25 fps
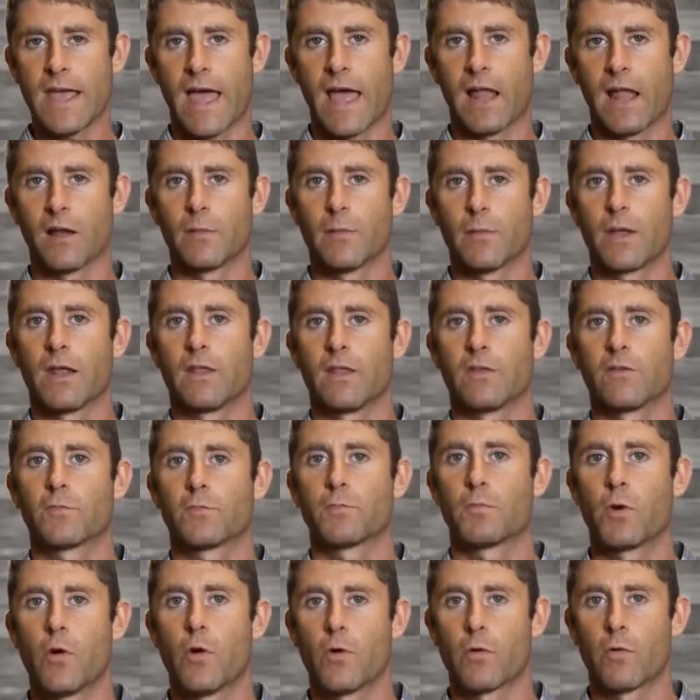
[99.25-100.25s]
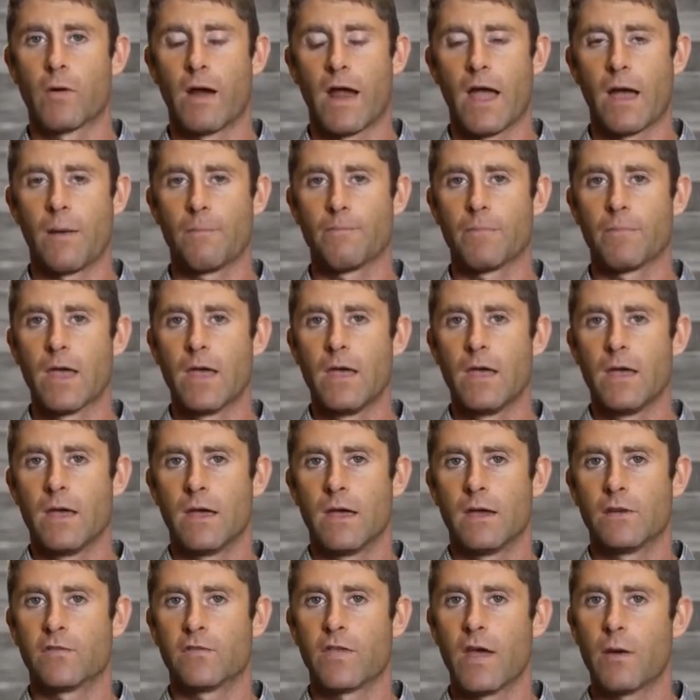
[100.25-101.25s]
element of this program
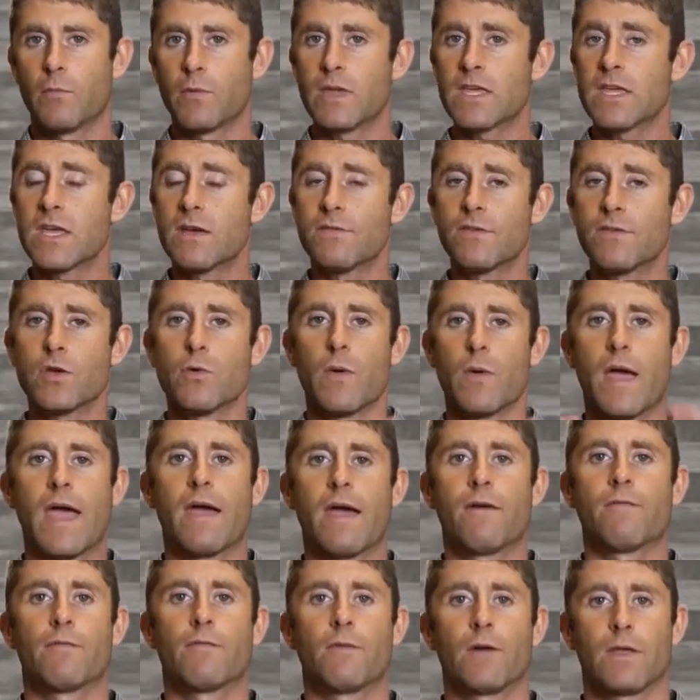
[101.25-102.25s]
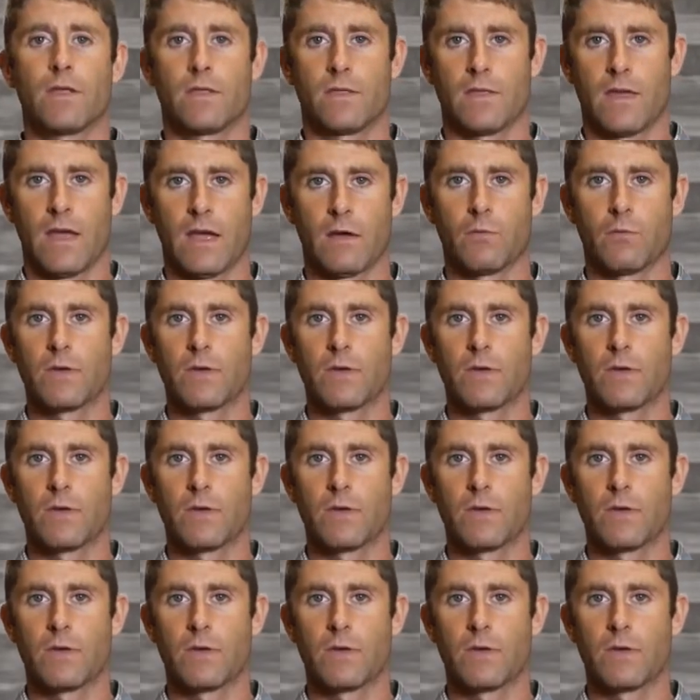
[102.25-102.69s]
is that we give you everything.